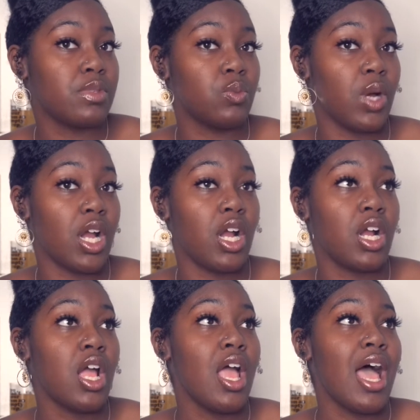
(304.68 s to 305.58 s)

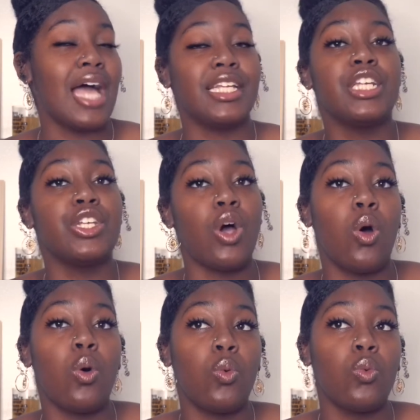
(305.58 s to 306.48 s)
where I didn't
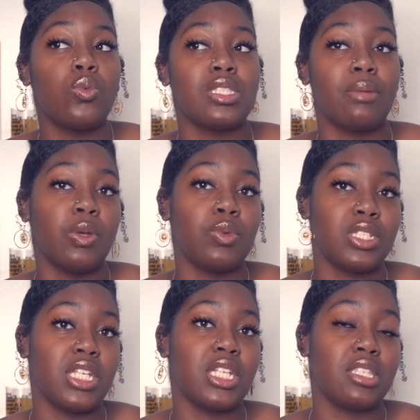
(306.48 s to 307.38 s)
know something was
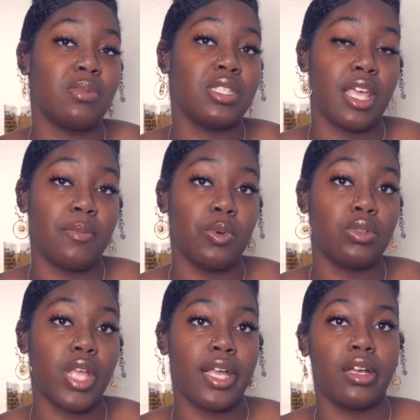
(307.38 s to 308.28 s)
needed to be
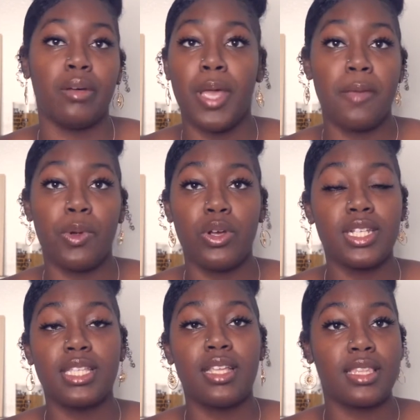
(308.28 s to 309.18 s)
stapled, like a paper or
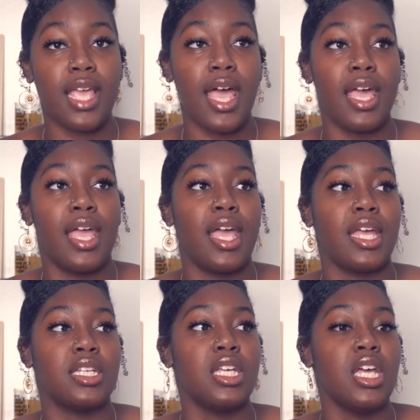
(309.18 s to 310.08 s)
anything like that,
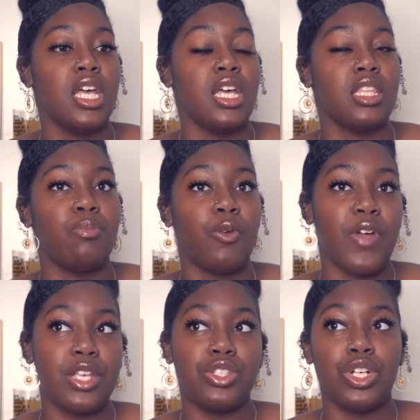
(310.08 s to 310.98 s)
and the
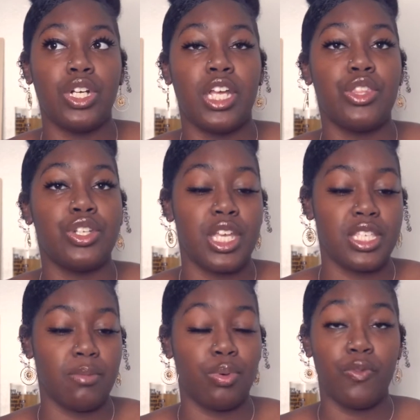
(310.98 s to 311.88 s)
professor either
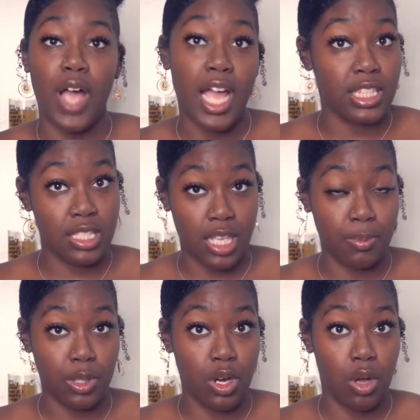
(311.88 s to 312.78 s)
doesn't provide the
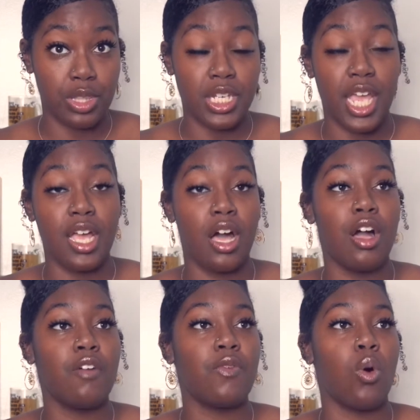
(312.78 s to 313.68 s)
stapler on the day
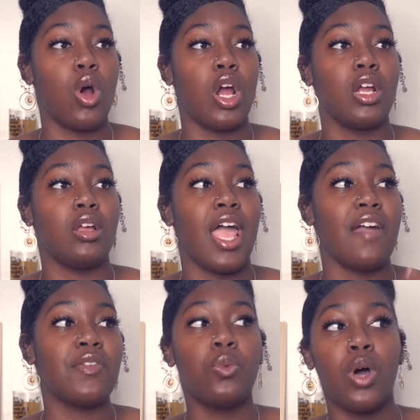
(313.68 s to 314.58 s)
of, or
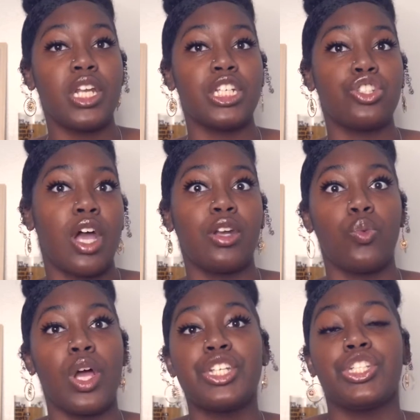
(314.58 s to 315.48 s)
everyone is trying to
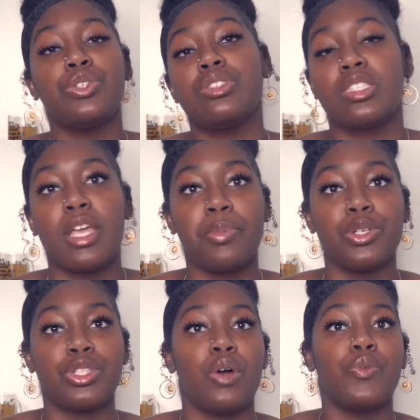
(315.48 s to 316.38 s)
rush and use the stapler.
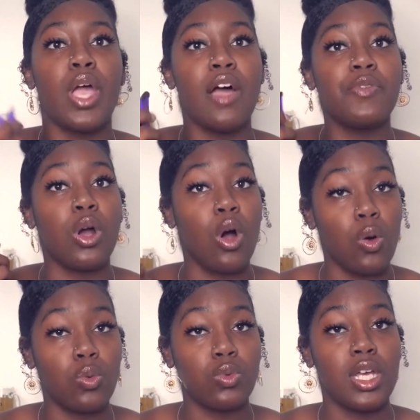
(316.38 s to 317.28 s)
So if you have your
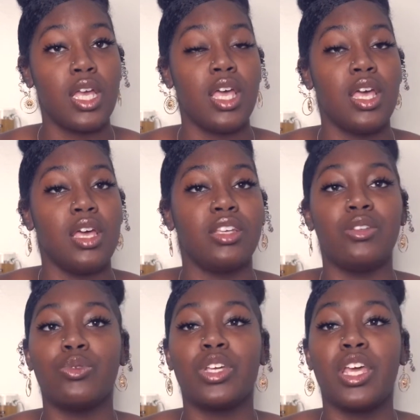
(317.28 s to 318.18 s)
own,
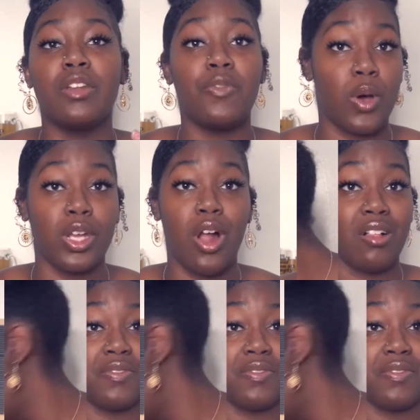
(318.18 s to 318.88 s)
you can avoid all of